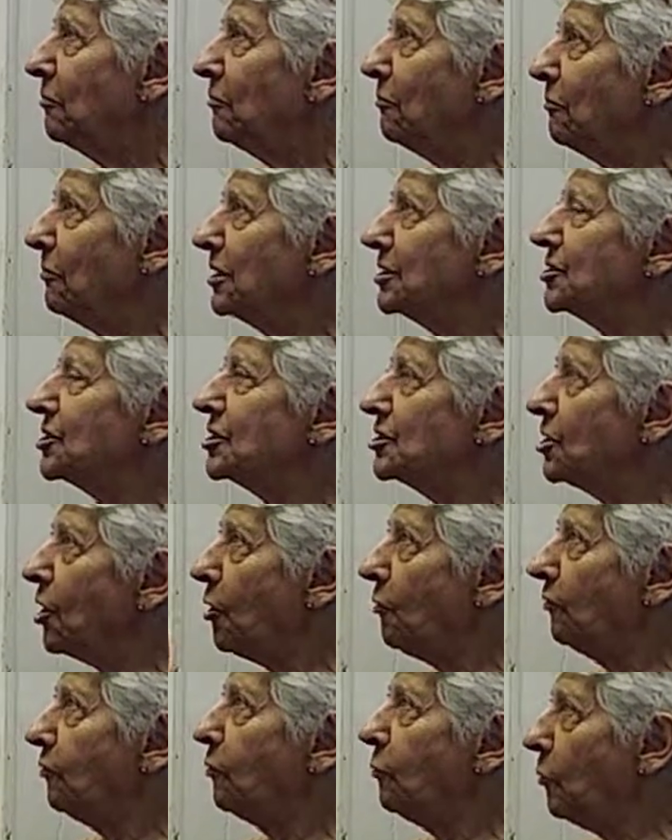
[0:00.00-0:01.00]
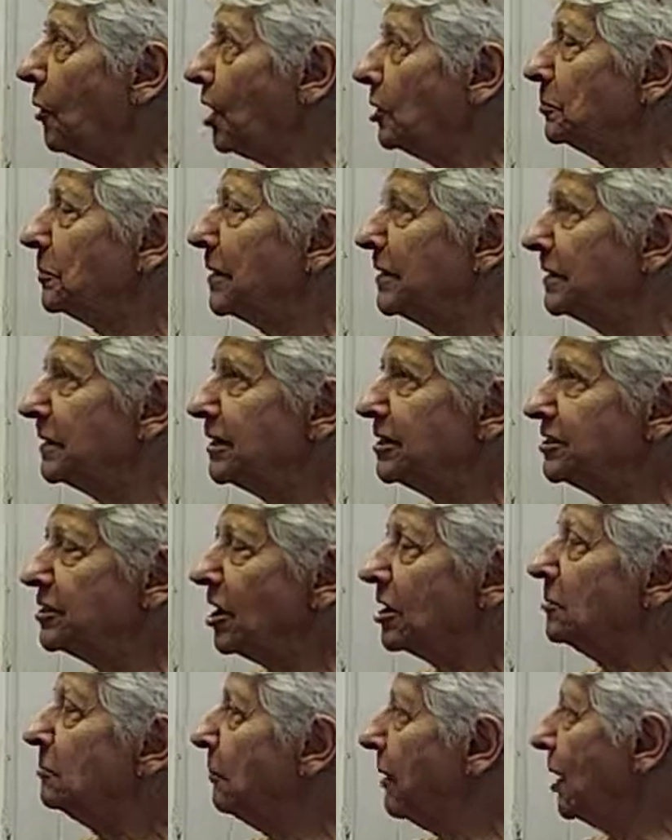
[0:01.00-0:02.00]
which is overwhelmingly
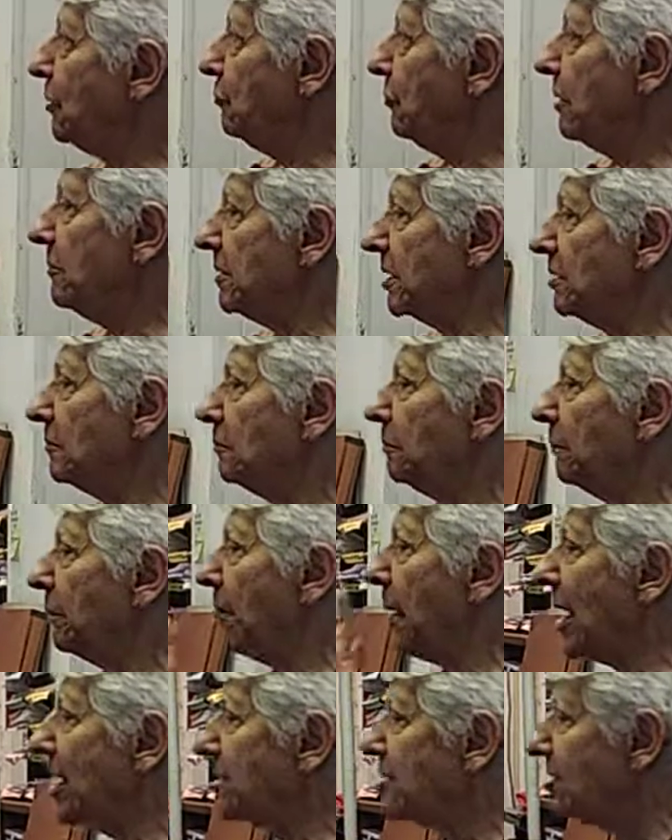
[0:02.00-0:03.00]
done by women, but